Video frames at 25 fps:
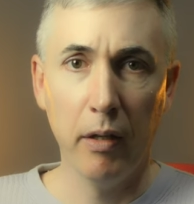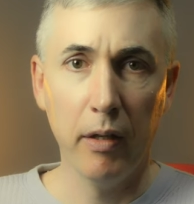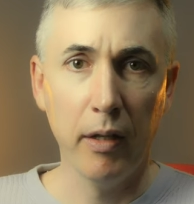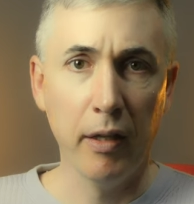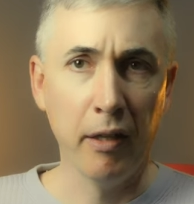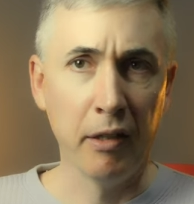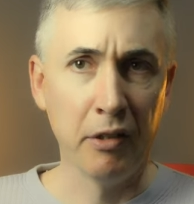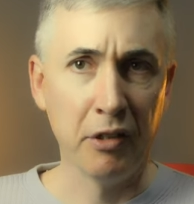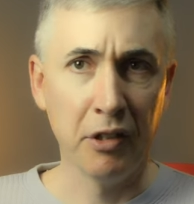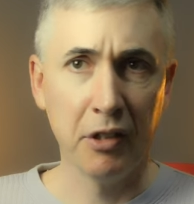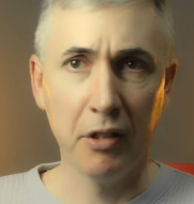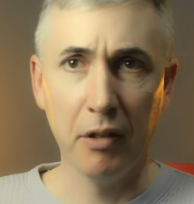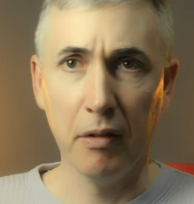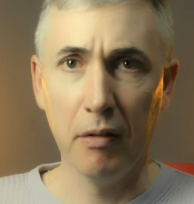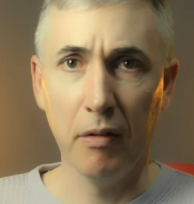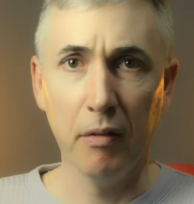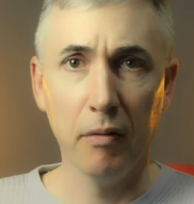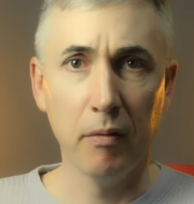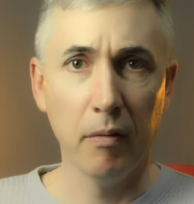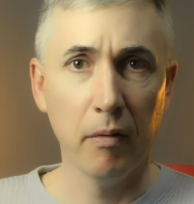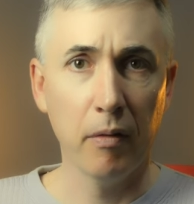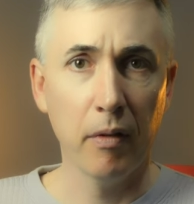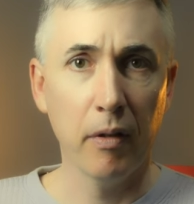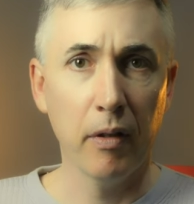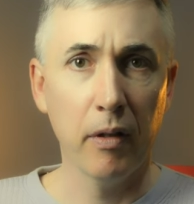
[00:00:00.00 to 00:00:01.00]
It's
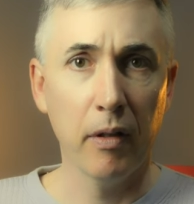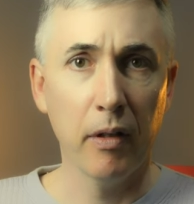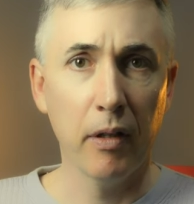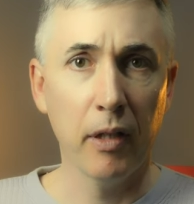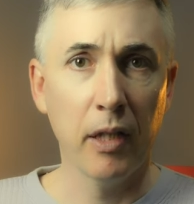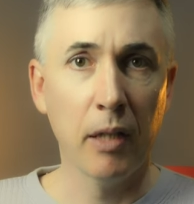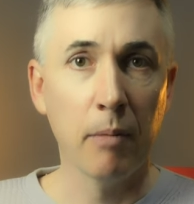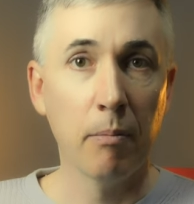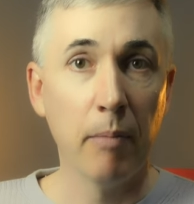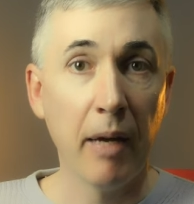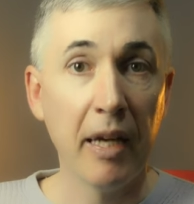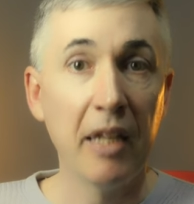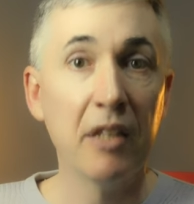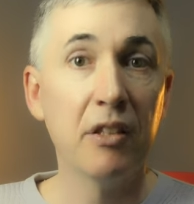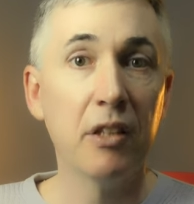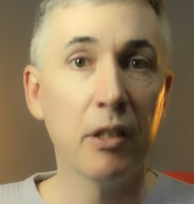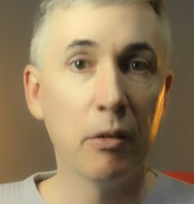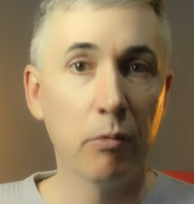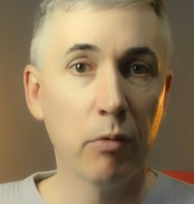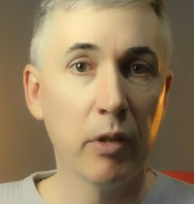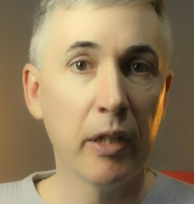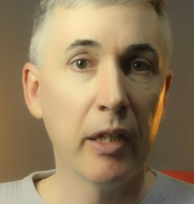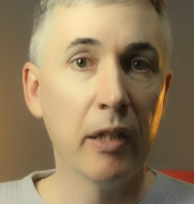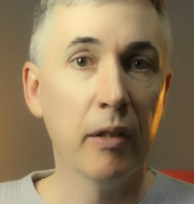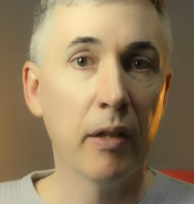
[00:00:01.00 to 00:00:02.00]
an
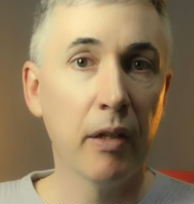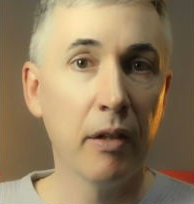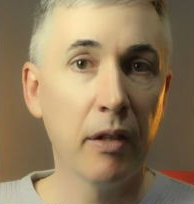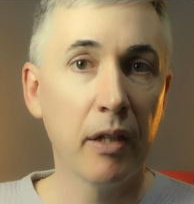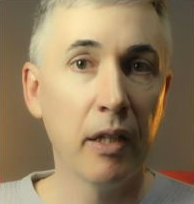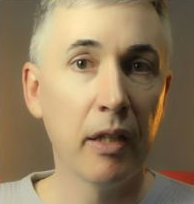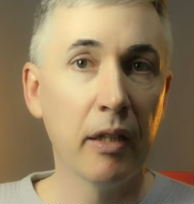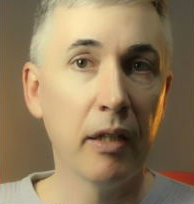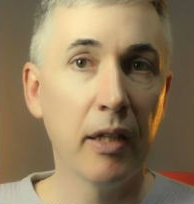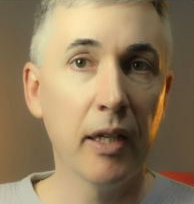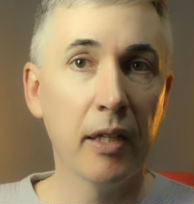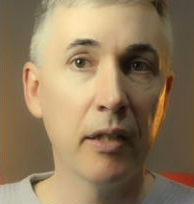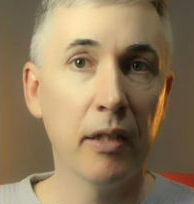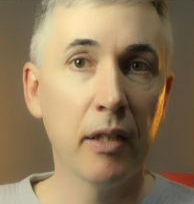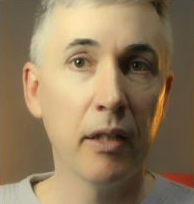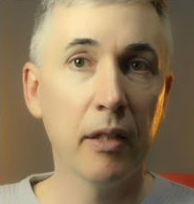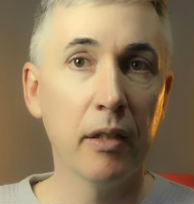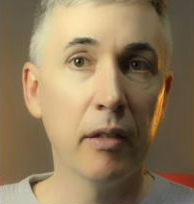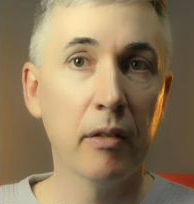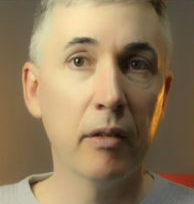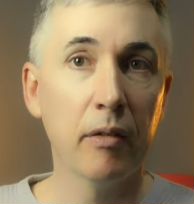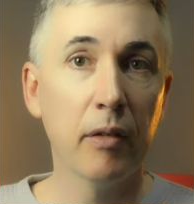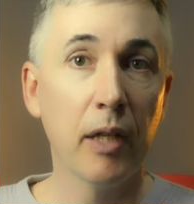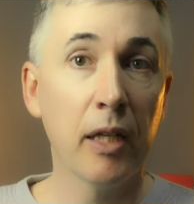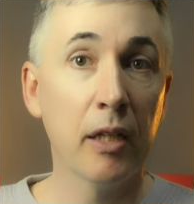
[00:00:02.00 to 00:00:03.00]
amazing read, I think, and
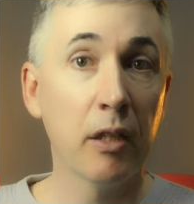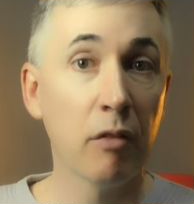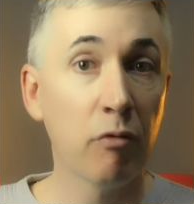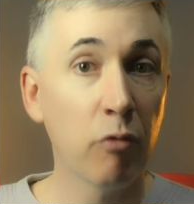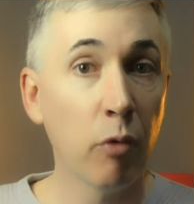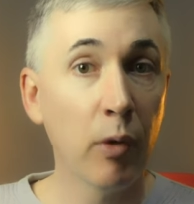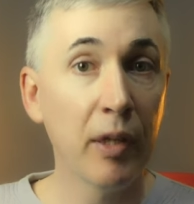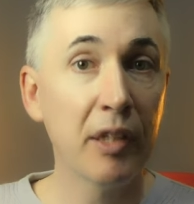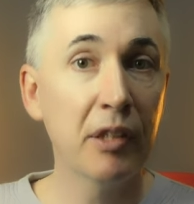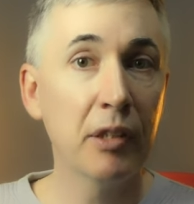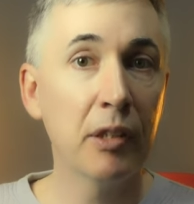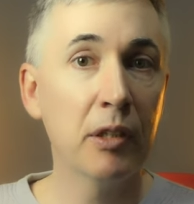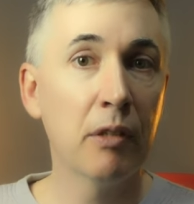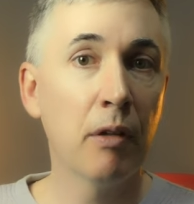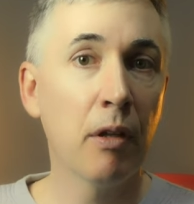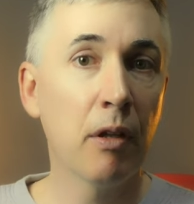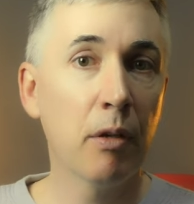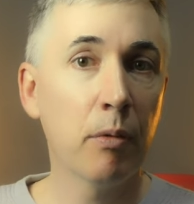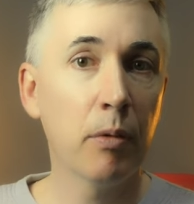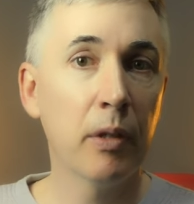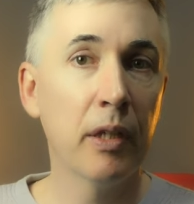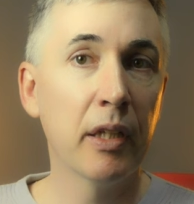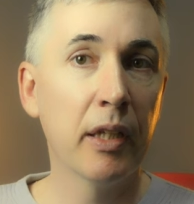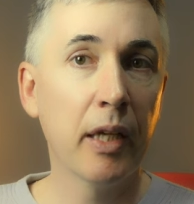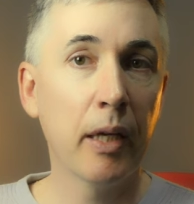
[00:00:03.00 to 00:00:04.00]
the voices of the
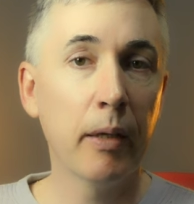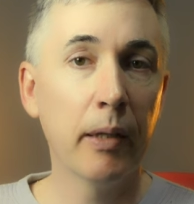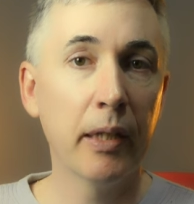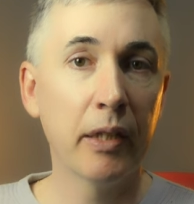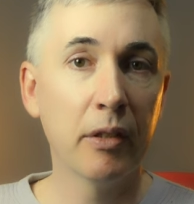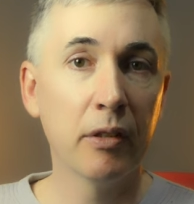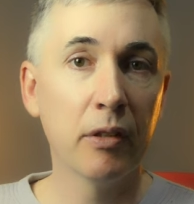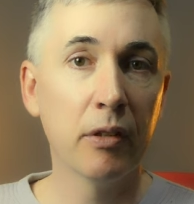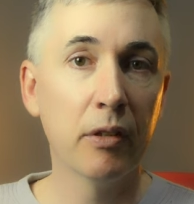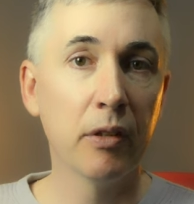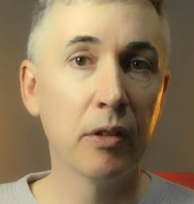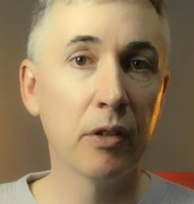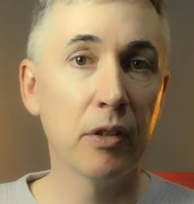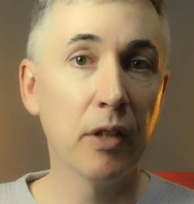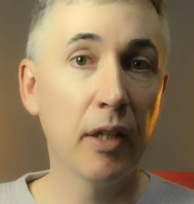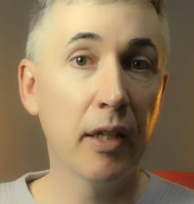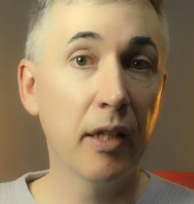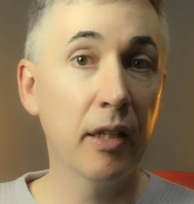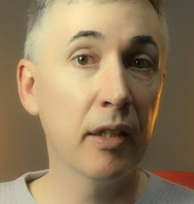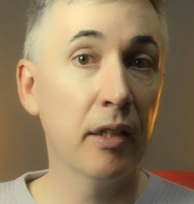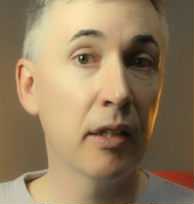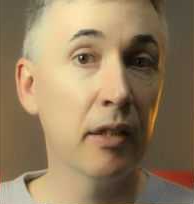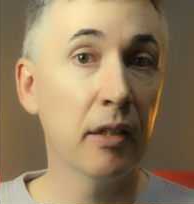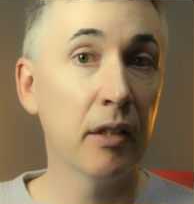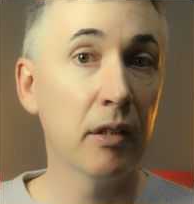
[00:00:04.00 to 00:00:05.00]
three characters
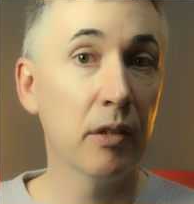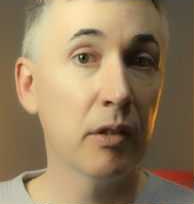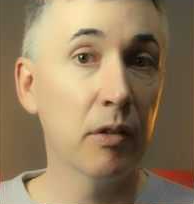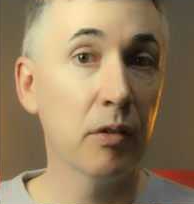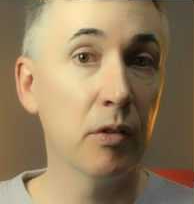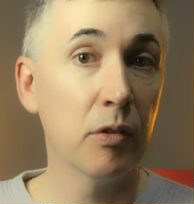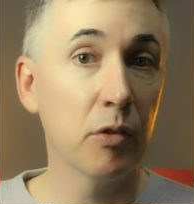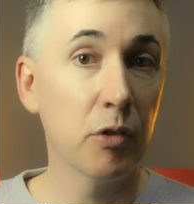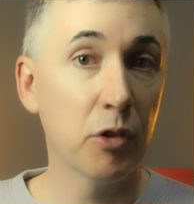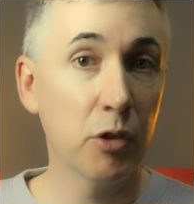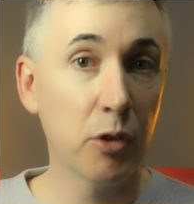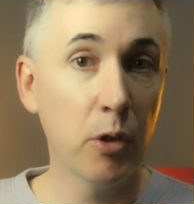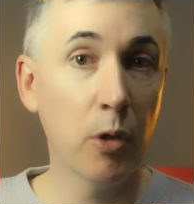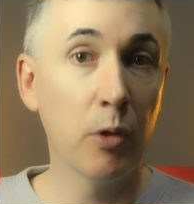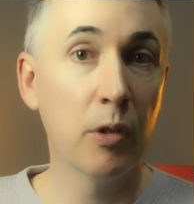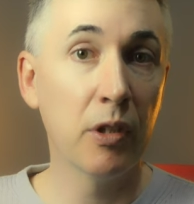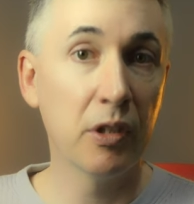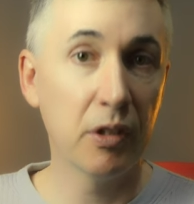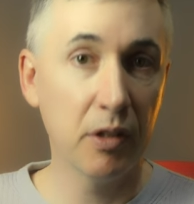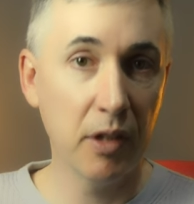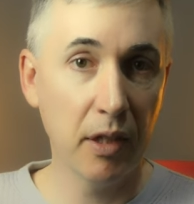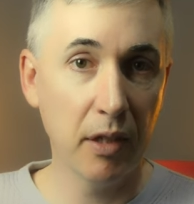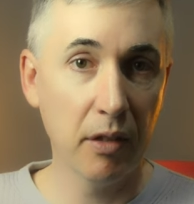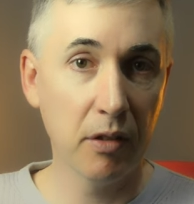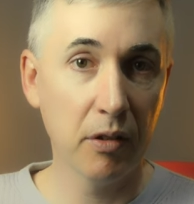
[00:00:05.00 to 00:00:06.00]
are so
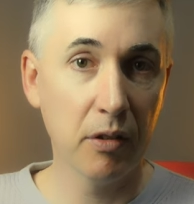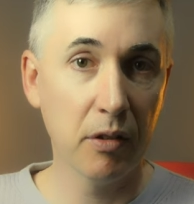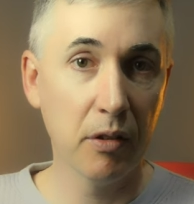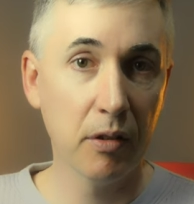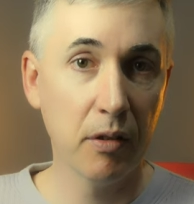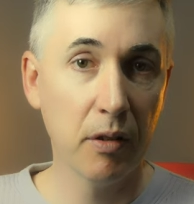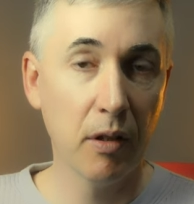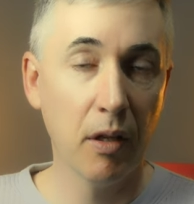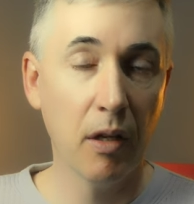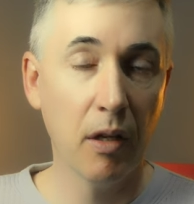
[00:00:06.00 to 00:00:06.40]
distinct.